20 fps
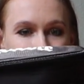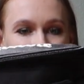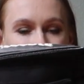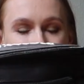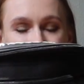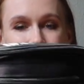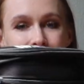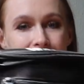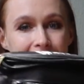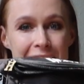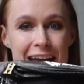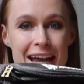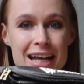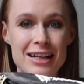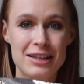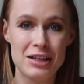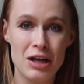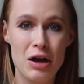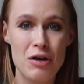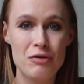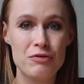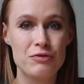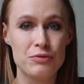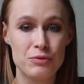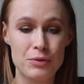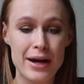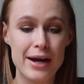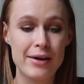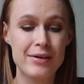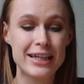about. I love
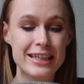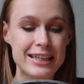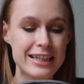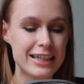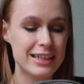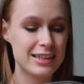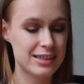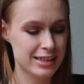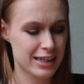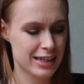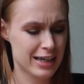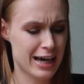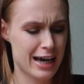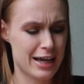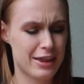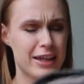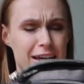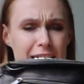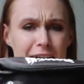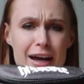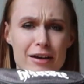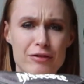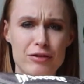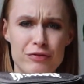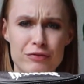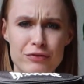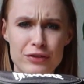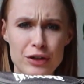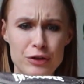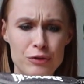wearing these. I think I have
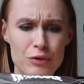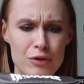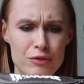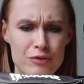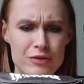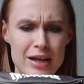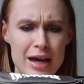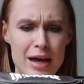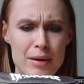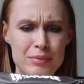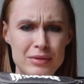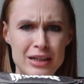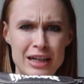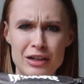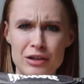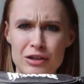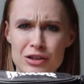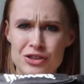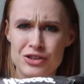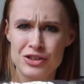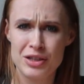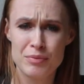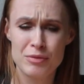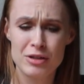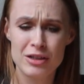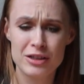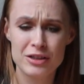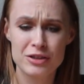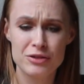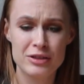a few of them that are
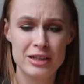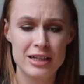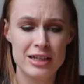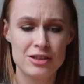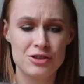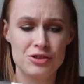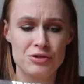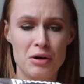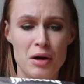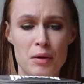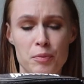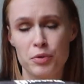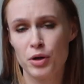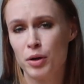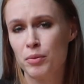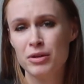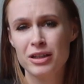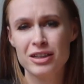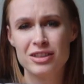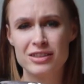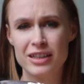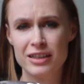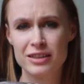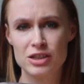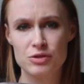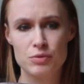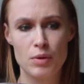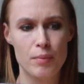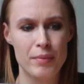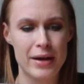similar to this, so I'll probably send
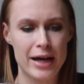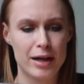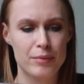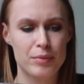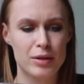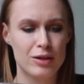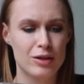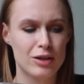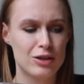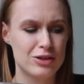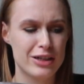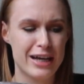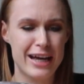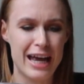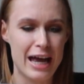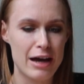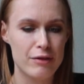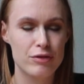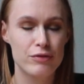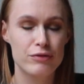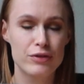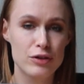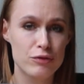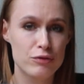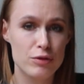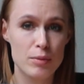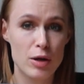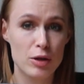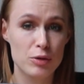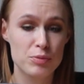this one back because I have a few
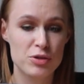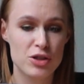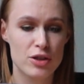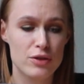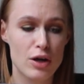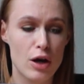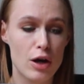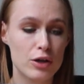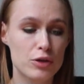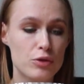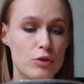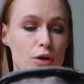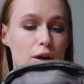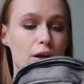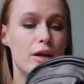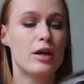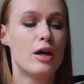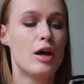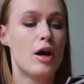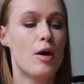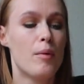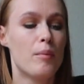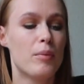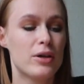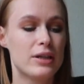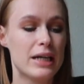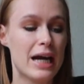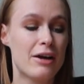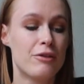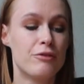from 100% Hardcore.
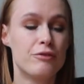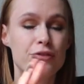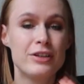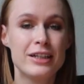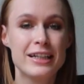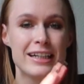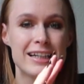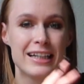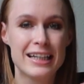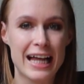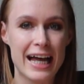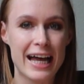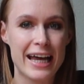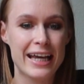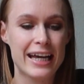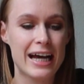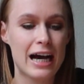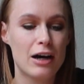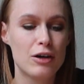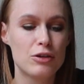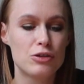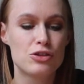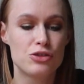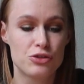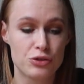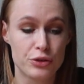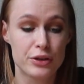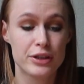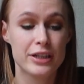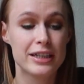But I really like how
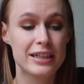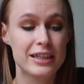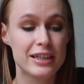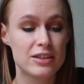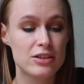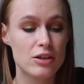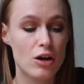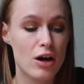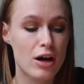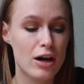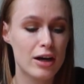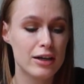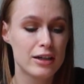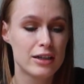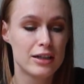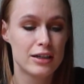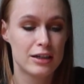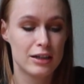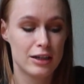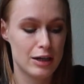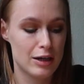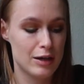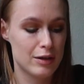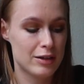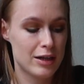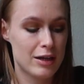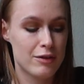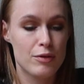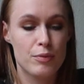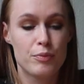sturdy these are.
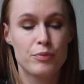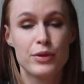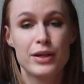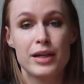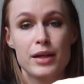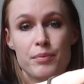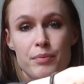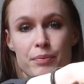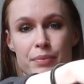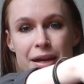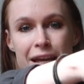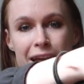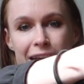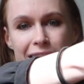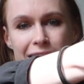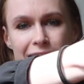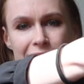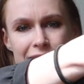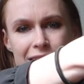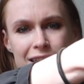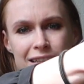They have a pretty big,